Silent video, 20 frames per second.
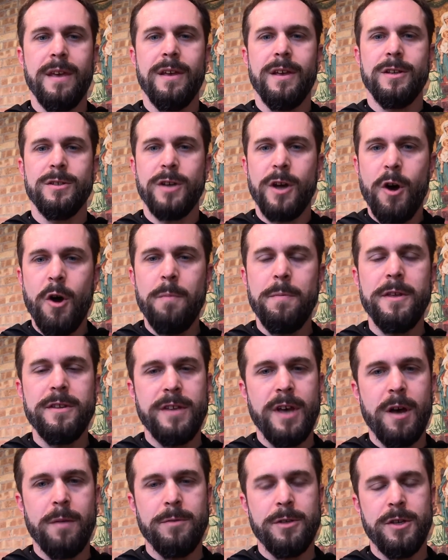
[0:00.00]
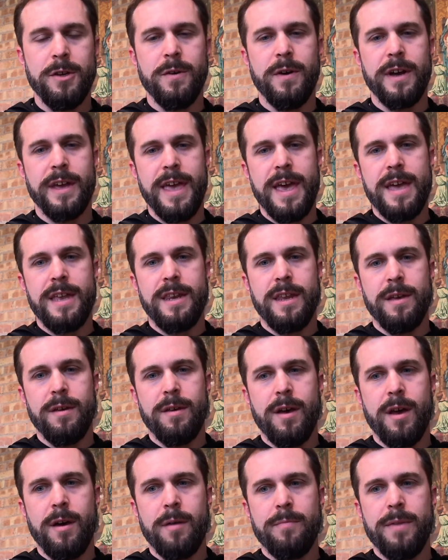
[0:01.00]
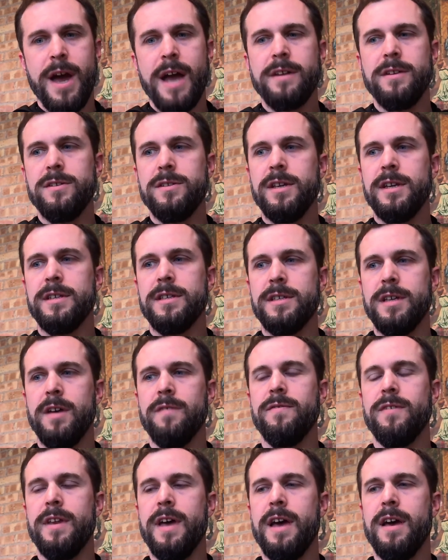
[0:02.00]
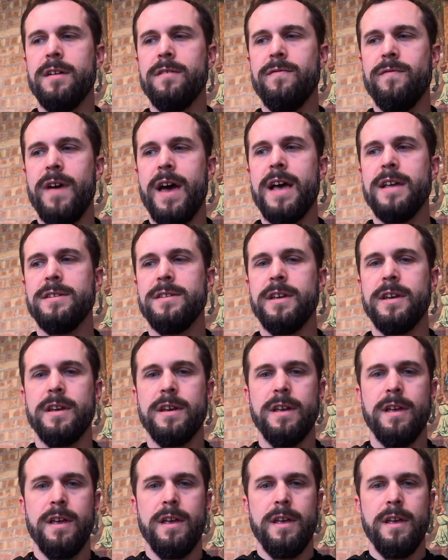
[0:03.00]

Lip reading: So I hope this helps you. Again, practice like self-denial and fasting,